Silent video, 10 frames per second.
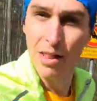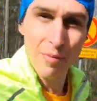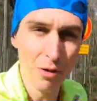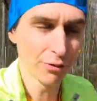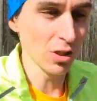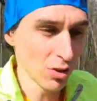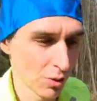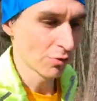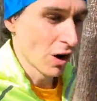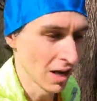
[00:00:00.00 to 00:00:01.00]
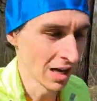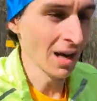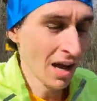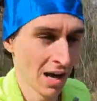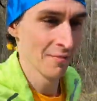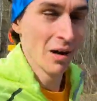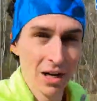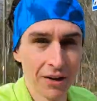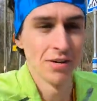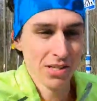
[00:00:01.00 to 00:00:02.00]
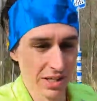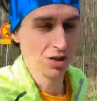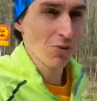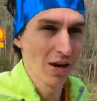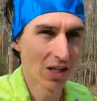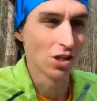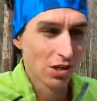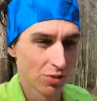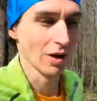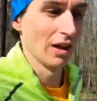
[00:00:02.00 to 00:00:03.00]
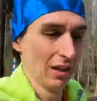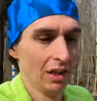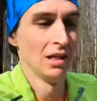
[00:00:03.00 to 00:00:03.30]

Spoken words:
They're both to do with running and my current situation as well.